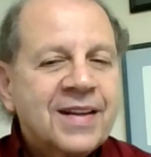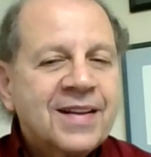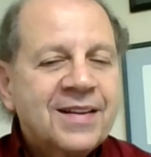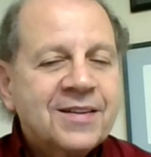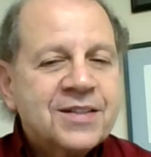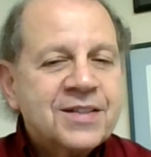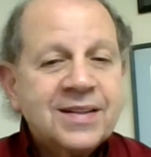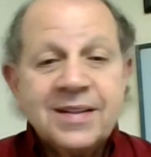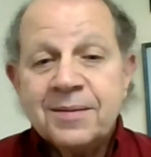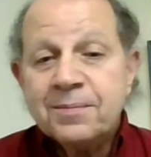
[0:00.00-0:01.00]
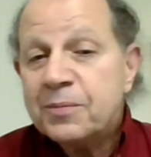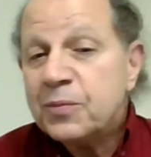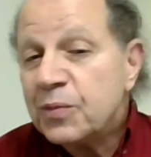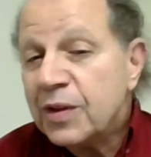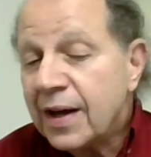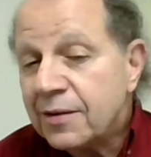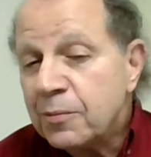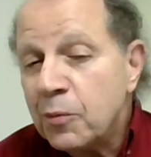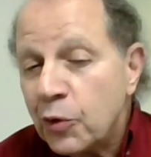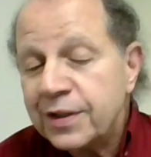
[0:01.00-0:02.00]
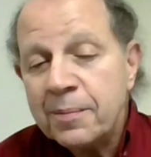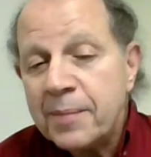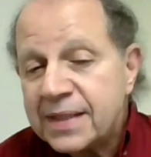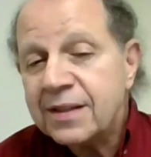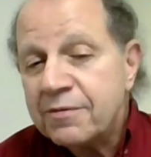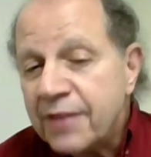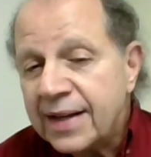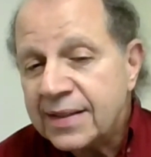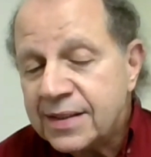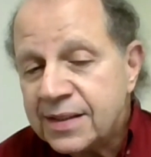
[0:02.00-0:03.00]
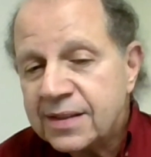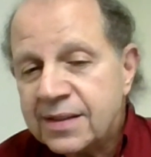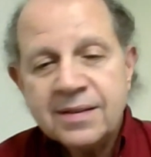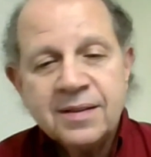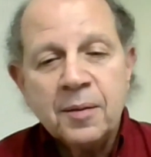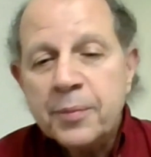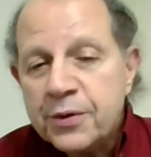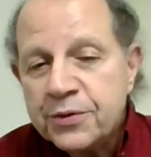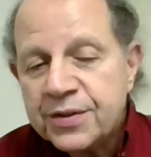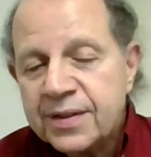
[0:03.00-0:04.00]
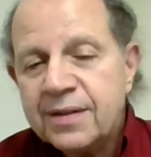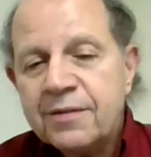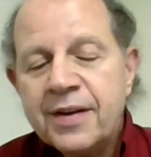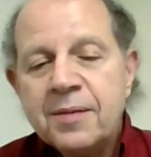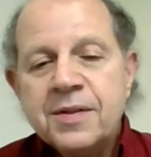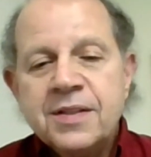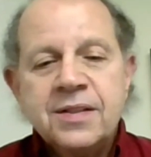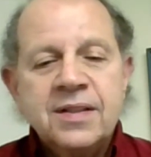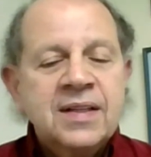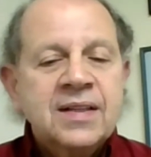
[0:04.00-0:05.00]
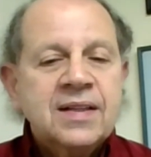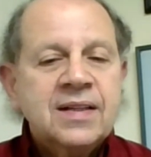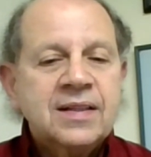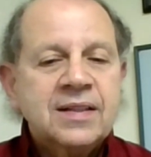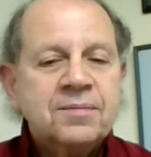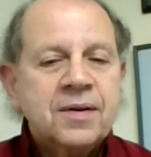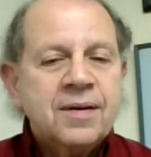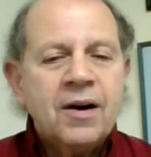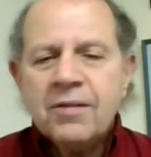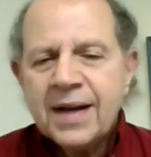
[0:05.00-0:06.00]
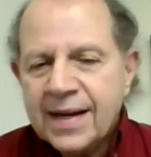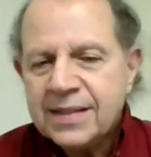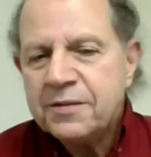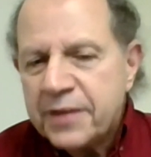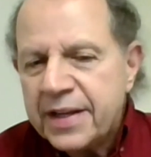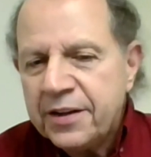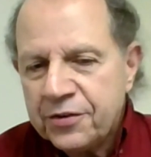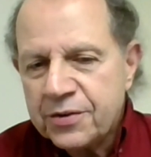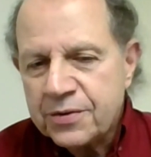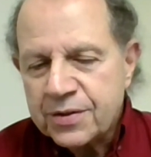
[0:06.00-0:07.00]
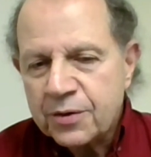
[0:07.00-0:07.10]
There's a lot of more domestic violence, abuse in the families, all kinds of issues